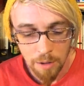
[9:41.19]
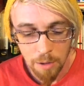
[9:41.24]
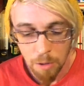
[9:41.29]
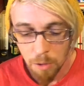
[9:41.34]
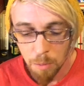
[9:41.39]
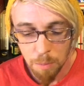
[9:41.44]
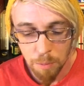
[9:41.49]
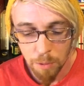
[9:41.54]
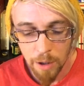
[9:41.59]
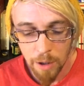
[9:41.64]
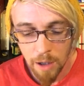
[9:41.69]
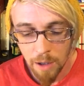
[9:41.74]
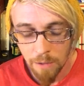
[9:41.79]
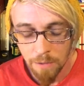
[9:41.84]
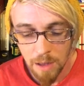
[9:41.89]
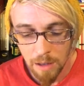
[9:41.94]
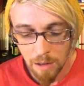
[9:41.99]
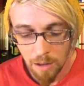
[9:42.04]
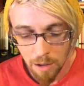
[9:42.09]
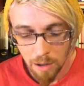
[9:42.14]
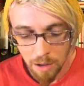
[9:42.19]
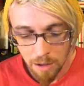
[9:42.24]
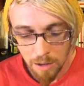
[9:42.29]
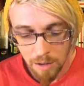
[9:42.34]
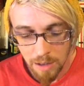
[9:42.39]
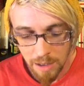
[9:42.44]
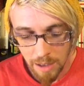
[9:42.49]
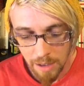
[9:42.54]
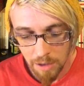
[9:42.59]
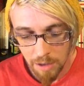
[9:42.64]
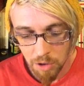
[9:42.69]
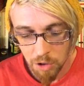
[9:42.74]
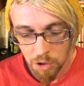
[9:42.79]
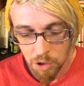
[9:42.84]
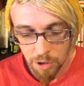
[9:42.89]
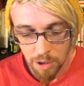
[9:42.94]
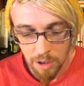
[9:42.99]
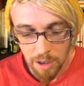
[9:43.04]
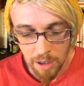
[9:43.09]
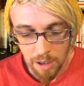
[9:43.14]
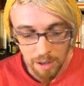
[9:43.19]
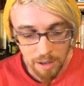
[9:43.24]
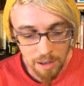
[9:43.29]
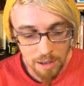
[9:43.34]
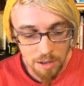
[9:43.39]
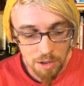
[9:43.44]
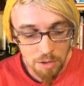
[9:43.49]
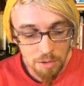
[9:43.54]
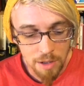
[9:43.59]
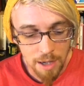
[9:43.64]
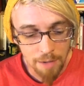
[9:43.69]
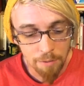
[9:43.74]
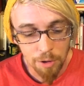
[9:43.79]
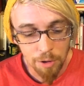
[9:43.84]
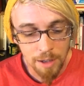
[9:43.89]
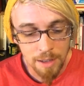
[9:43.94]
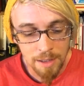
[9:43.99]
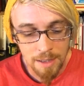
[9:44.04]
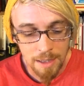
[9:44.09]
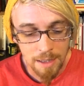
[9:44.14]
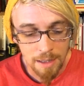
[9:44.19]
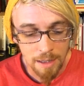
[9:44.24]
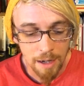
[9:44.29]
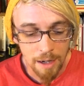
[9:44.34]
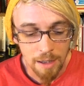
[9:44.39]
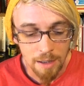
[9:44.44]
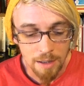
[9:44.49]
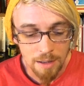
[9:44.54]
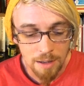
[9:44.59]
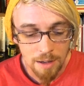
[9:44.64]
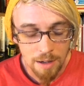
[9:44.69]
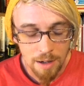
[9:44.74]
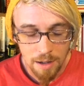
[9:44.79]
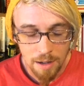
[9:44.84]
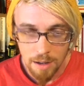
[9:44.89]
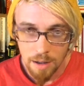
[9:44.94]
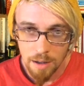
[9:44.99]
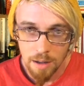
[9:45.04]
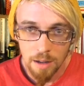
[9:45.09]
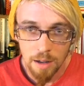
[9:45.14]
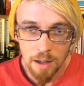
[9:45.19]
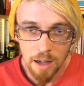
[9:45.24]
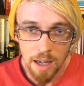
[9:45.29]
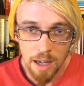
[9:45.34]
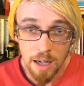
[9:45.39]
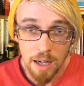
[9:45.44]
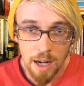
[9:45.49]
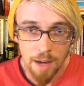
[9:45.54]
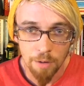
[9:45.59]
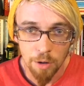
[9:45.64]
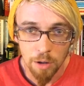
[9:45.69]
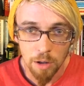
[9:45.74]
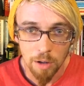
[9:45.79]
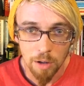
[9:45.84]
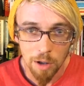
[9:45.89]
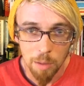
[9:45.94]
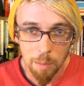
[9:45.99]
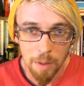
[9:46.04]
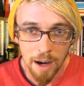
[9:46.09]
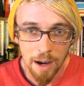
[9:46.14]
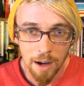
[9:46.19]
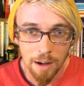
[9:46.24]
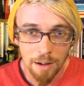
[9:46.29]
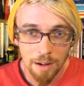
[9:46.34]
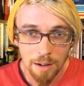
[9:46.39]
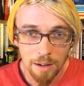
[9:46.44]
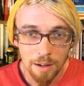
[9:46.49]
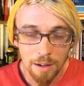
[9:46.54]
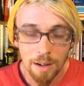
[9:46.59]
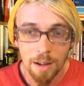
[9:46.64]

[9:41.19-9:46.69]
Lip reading: who brave the long day's journey into never-ending night and never look back.